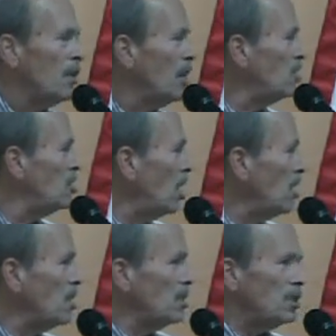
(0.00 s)
The
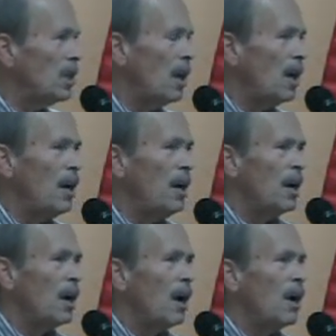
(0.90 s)
agendas that
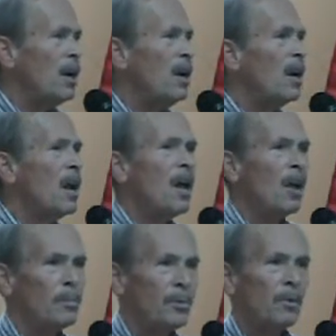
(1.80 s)
are here to
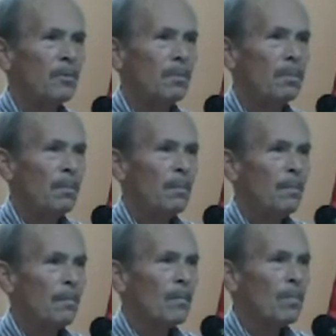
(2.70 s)
help you.
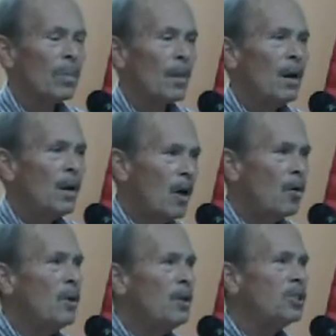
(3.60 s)

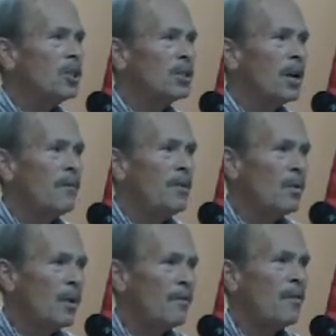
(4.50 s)
Not only just give
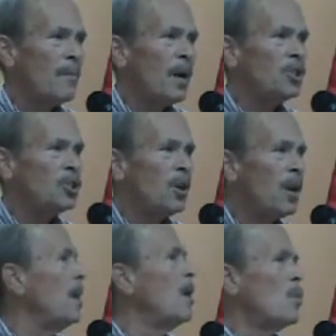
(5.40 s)
you
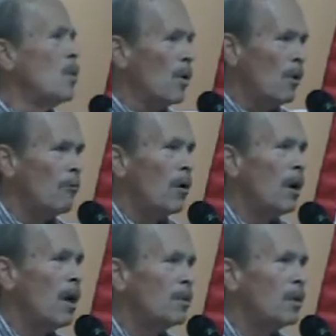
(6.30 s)
information and then we're going to
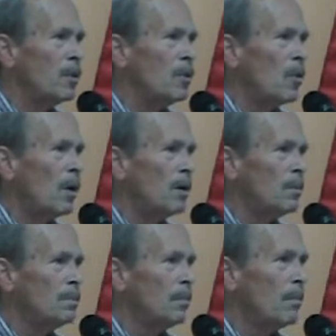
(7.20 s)
run out the
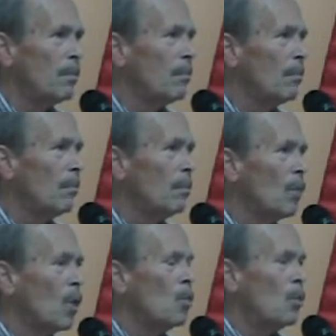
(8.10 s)
door.
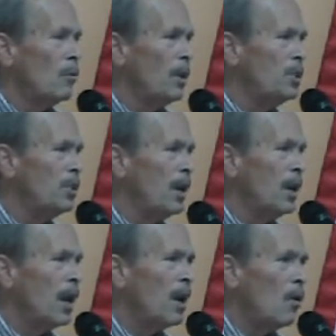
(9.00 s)
We're easy
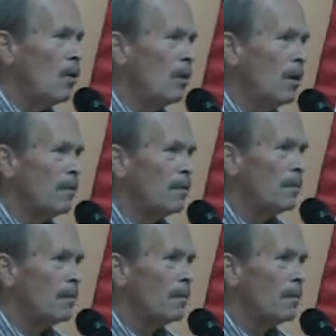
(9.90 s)
to get a hold of.